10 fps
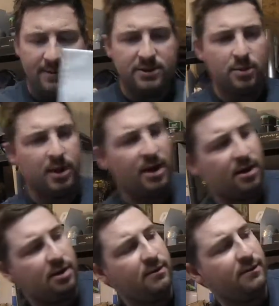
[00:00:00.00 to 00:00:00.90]
So we
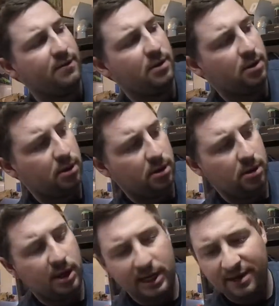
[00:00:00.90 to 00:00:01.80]
have
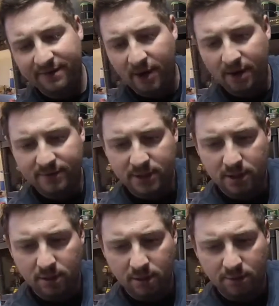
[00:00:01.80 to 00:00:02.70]
85 is going
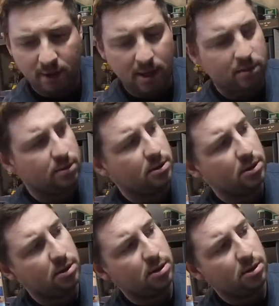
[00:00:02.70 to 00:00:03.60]
to go to ground.
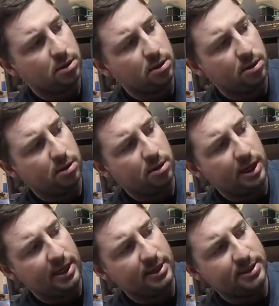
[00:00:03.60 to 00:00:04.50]

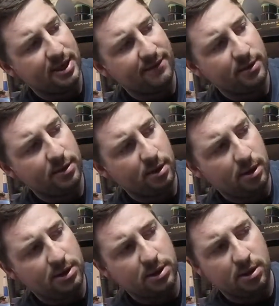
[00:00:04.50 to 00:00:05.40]
87
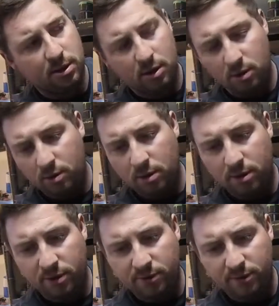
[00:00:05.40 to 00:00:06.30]
is going to go
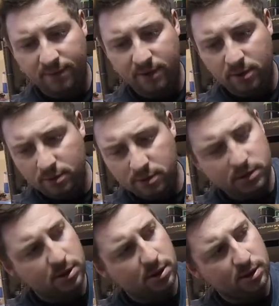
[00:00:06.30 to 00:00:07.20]
through the
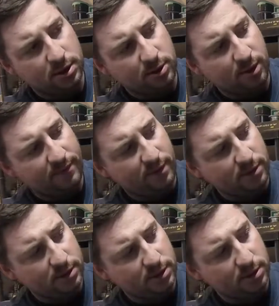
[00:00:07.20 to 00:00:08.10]
fuse to 12
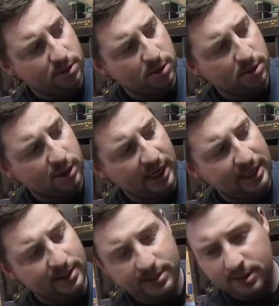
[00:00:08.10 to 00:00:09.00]
volts.
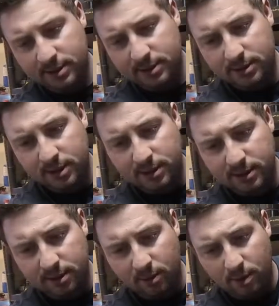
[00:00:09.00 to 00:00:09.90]
86 is the
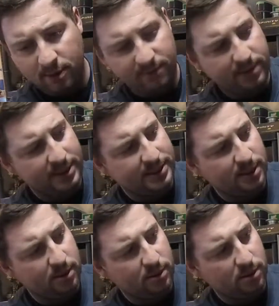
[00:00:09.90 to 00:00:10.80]
signal wire from the
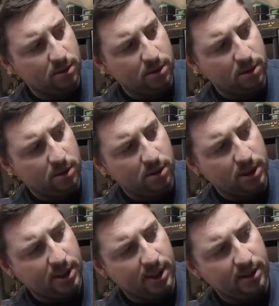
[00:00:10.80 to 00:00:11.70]
ECU,
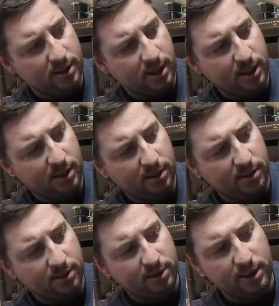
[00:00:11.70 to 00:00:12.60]
and then
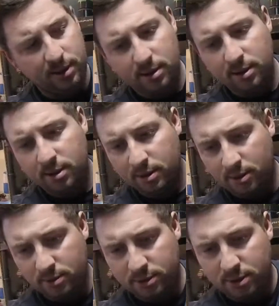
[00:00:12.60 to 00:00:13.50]
30
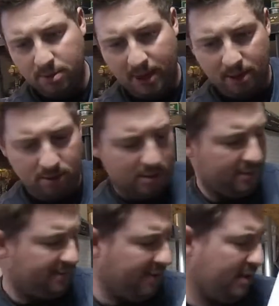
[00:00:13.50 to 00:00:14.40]
goes to power on
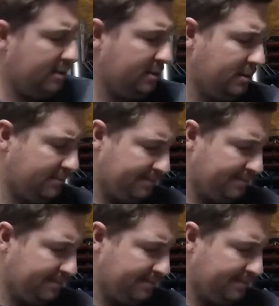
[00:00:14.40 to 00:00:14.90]
the fans.